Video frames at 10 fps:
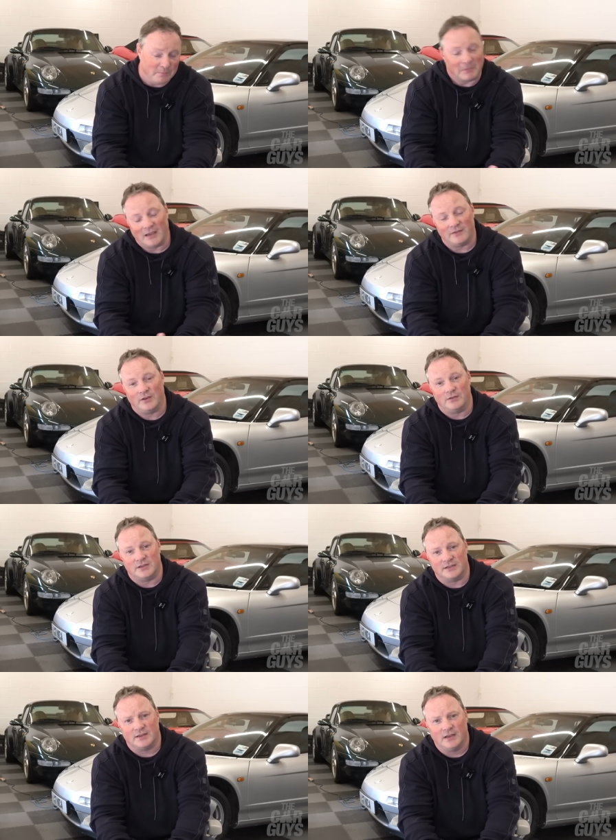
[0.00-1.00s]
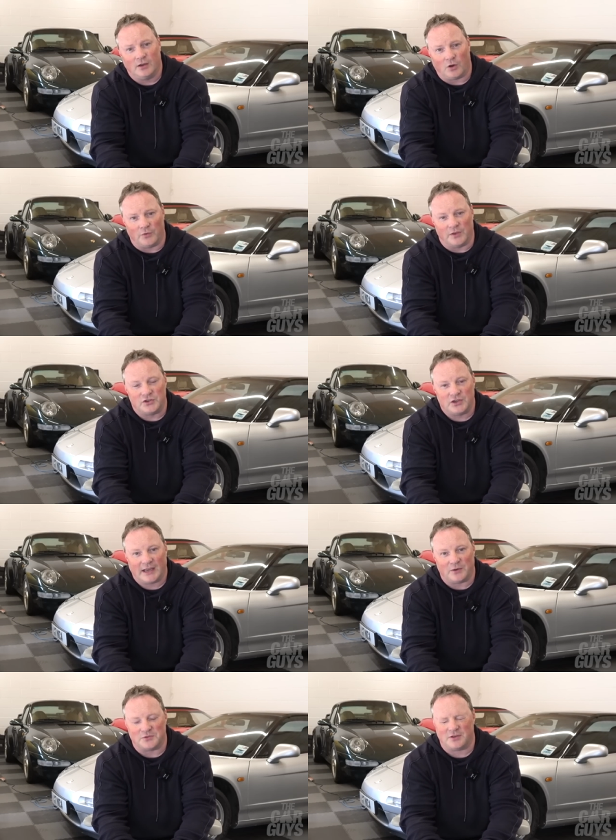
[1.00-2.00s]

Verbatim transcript: you may have noticed on the channel.